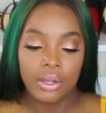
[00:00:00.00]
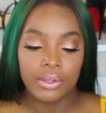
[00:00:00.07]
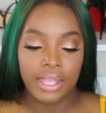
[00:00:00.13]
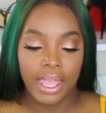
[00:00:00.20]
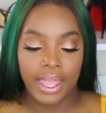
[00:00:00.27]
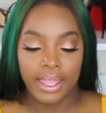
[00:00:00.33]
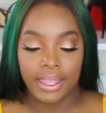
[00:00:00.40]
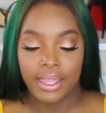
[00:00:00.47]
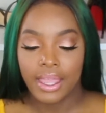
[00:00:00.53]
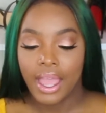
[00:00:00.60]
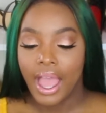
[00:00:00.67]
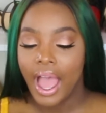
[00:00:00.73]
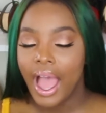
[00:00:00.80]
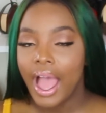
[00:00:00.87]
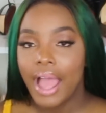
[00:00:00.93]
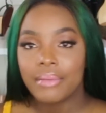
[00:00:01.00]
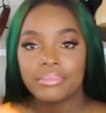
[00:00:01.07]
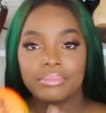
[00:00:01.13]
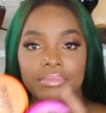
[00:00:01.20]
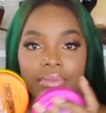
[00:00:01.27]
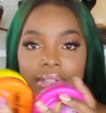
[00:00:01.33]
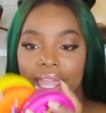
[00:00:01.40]
Okay,
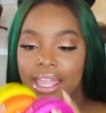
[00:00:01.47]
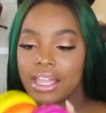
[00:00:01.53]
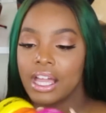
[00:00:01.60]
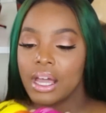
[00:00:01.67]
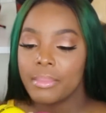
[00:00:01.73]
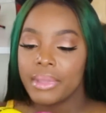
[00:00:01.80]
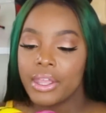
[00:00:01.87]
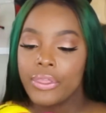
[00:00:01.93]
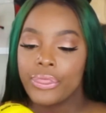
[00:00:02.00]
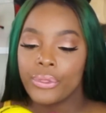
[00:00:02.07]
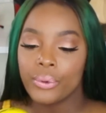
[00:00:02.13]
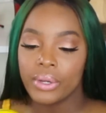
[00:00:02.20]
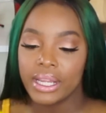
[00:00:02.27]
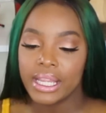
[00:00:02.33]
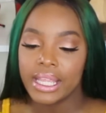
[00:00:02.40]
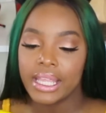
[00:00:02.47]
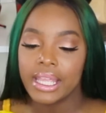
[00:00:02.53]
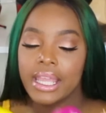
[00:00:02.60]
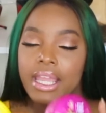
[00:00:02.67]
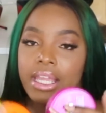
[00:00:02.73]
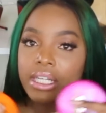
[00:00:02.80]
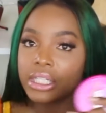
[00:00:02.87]
I, they come in
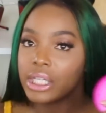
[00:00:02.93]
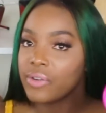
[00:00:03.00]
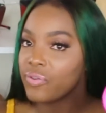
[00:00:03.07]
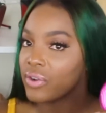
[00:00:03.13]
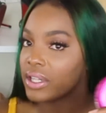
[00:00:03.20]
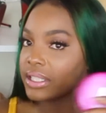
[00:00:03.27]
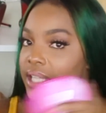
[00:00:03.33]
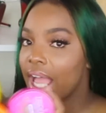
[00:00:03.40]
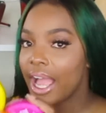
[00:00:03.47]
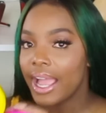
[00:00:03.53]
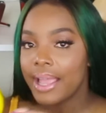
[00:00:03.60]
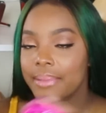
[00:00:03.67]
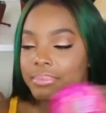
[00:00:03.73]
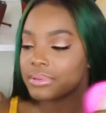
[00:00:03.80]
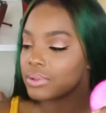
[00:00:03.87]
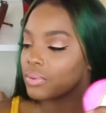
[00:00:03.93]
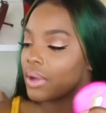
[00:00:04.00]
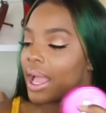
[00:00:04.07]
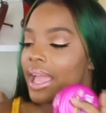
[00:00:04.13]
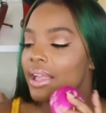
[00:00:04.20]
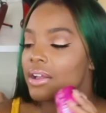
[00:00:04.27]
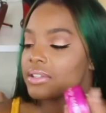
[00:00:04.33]
three different types.
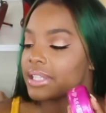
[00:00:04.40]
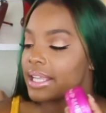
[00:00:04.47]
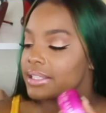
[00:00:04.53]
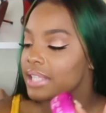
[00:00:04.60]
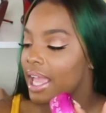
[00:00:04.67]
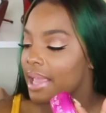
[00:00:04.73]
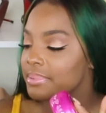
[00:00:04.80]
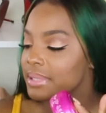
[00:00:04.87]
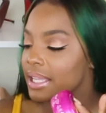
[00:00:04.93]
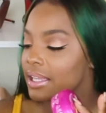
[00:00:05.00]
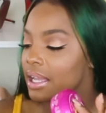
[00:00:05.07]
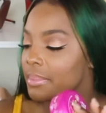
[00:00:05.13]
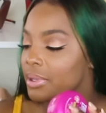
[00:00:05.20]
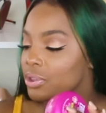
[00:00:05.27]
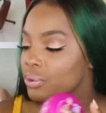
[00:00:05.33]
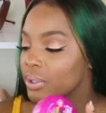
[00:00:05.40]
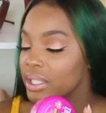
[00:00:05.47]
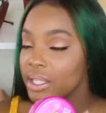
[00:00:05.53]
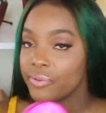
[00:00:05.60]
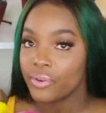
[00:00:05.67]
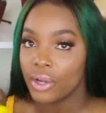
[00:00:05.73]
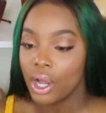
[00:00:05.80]
Well, I ain't gonna say types. They come in
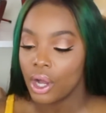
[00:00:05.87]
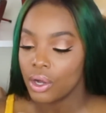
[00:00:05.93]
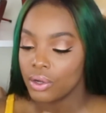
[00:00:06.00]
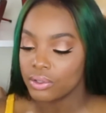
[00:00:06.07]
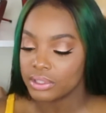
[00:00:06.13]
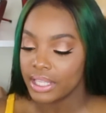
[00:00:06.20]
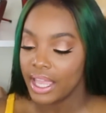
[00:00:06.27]
three different holes.